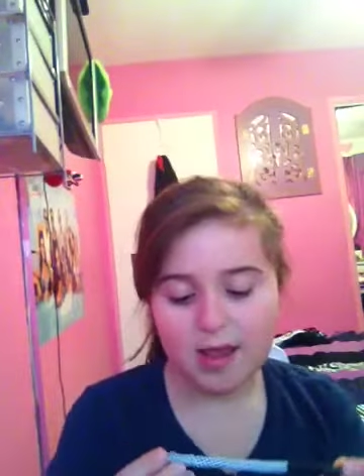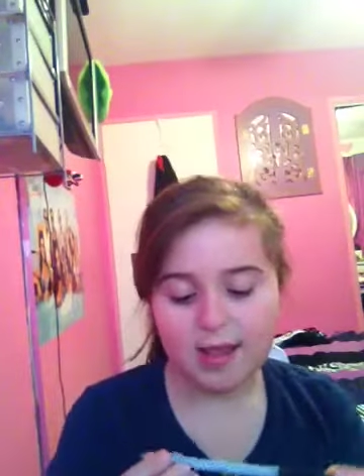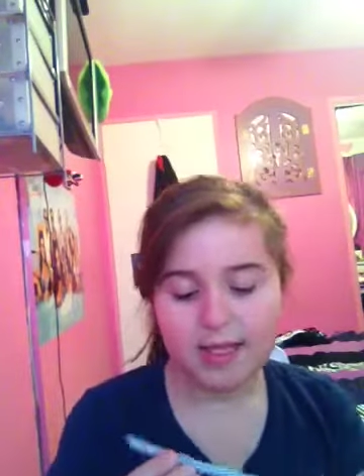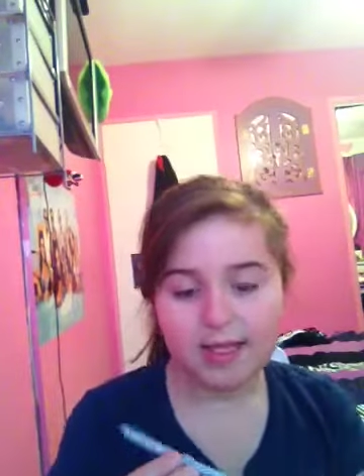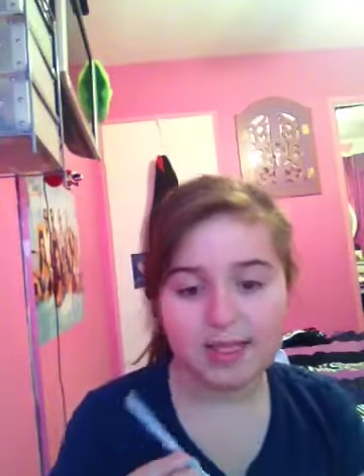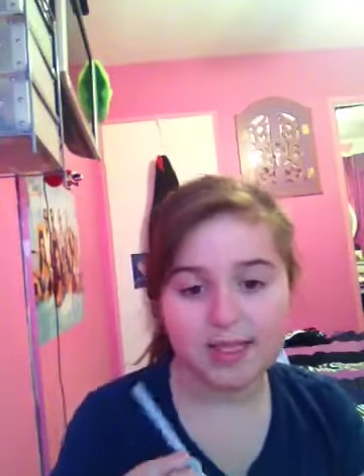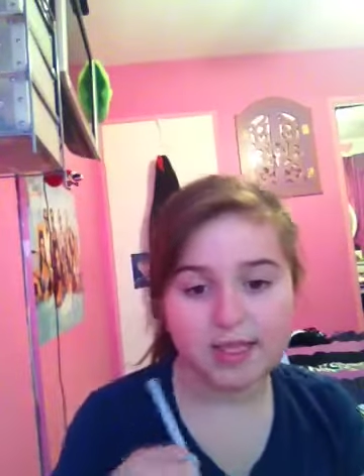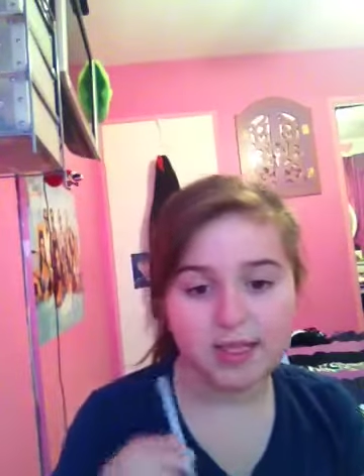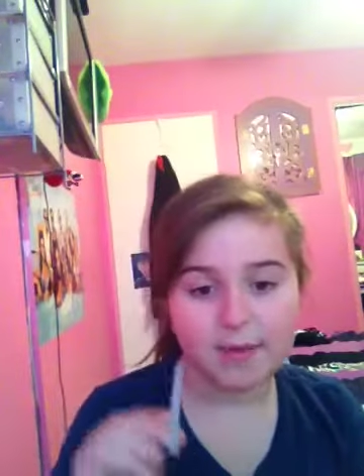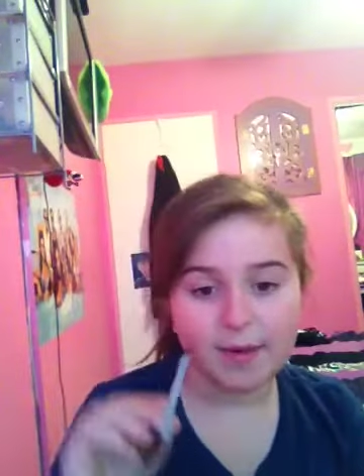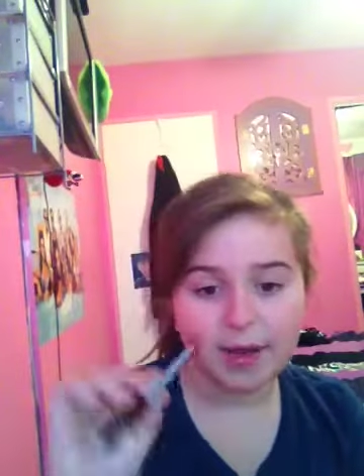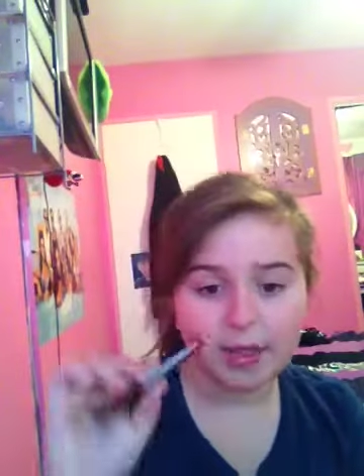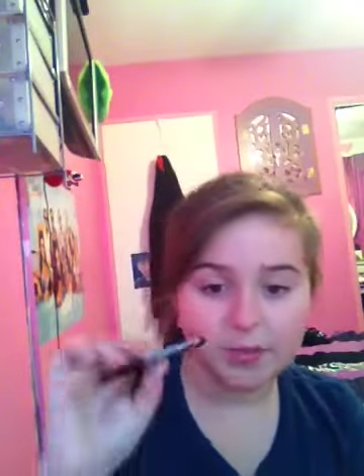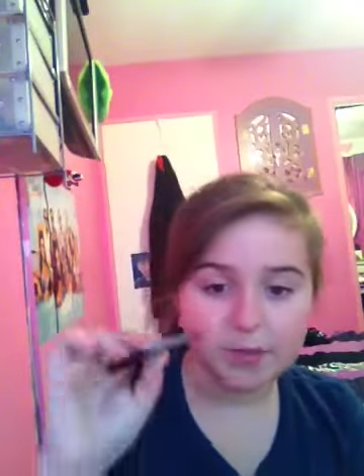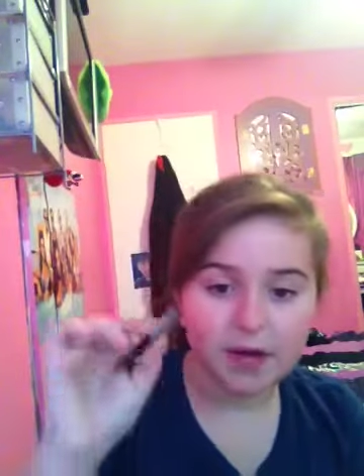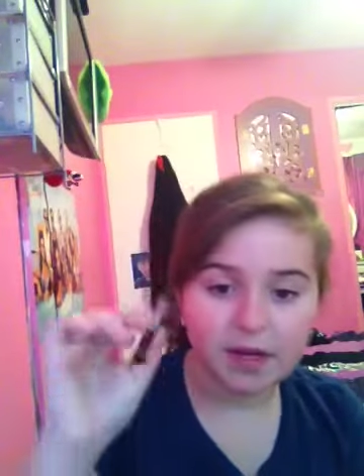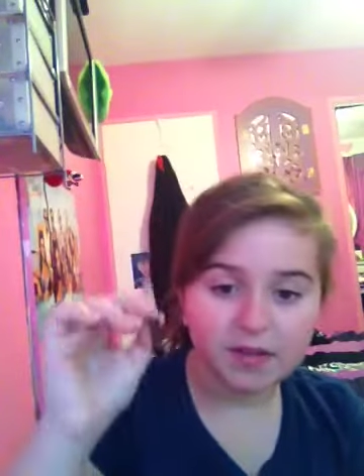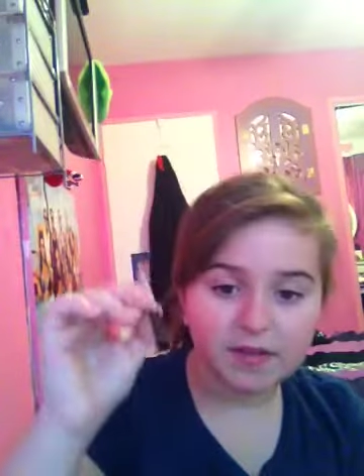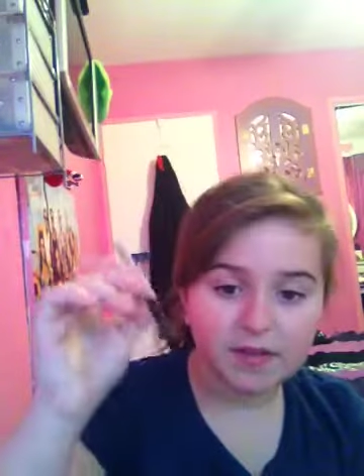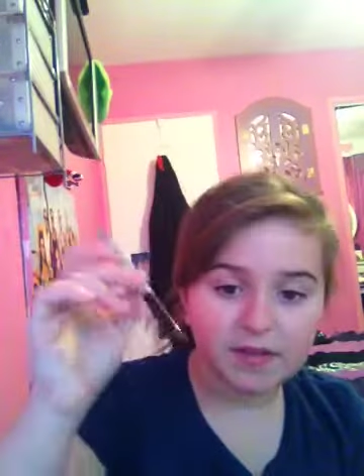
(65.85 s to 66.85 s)
This is
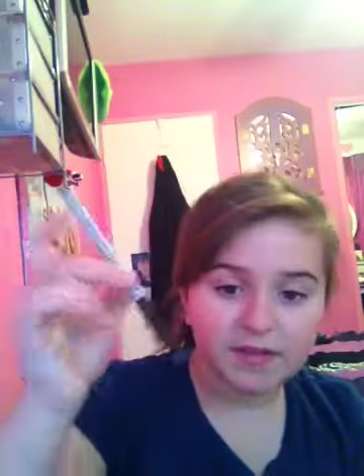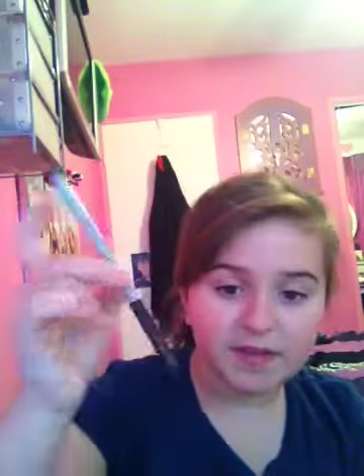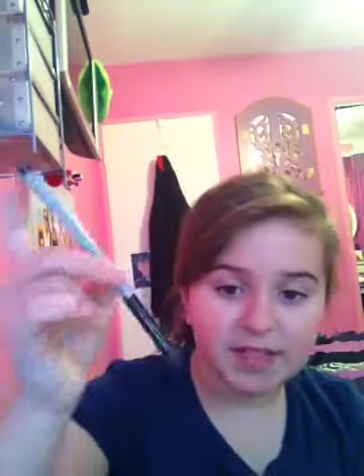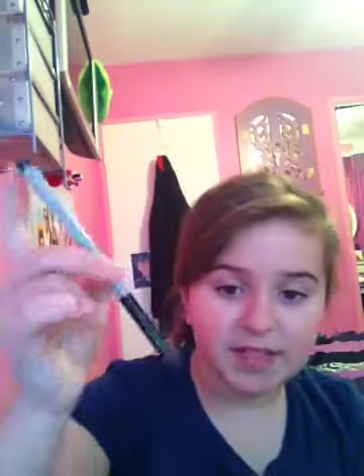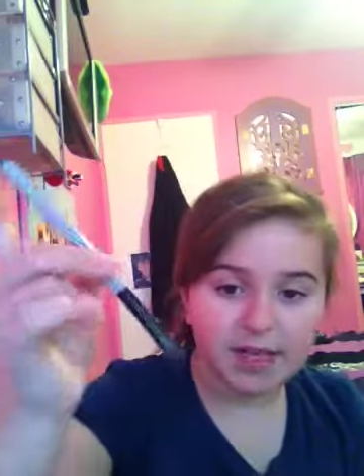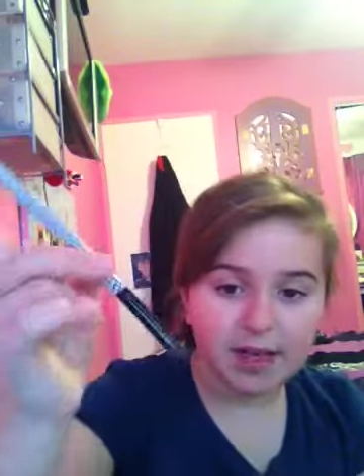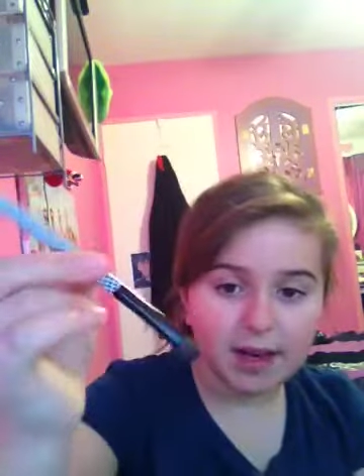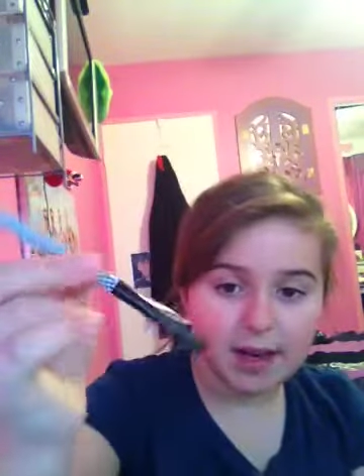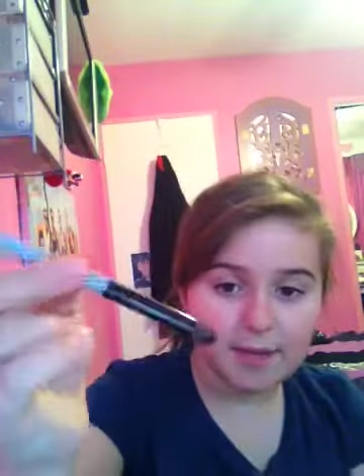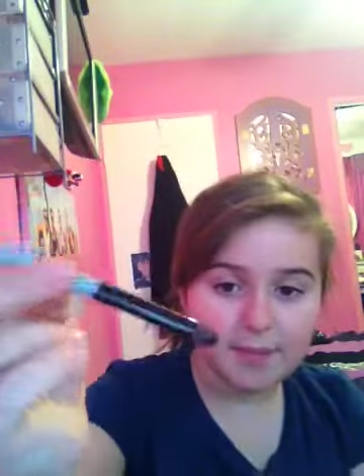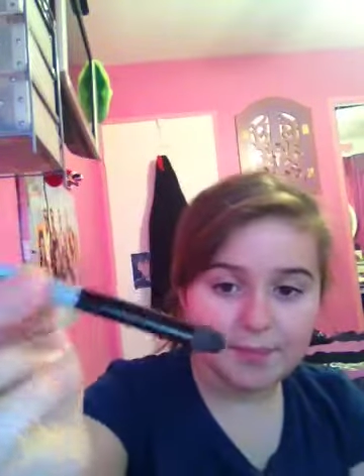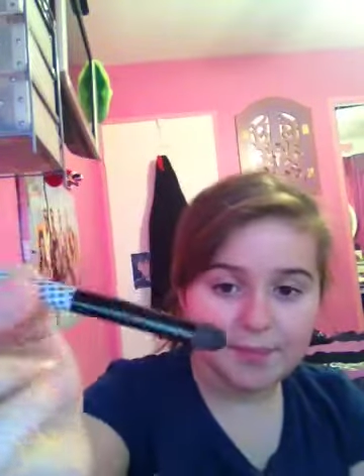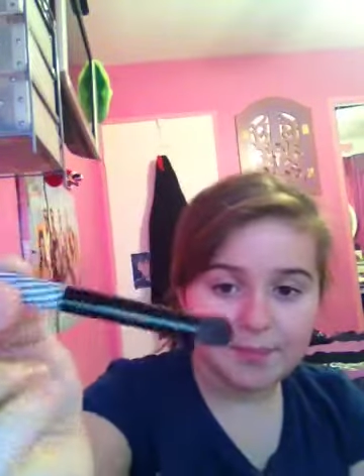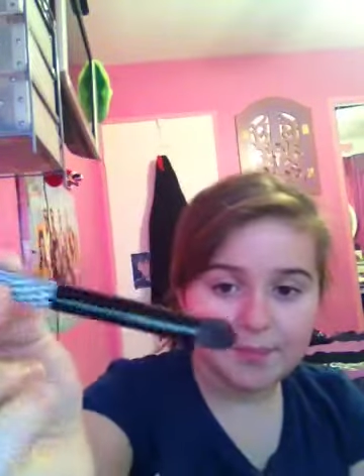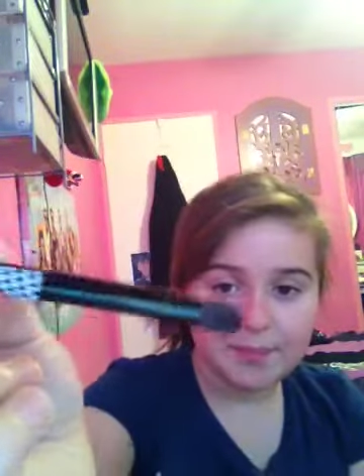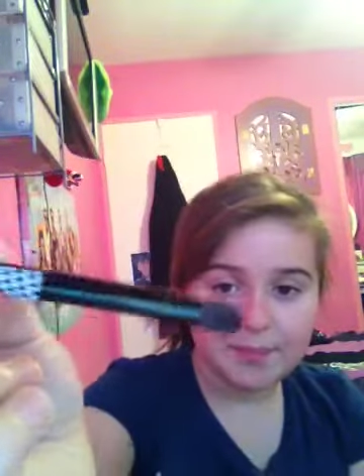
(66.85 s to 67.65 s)
Smashbox 15.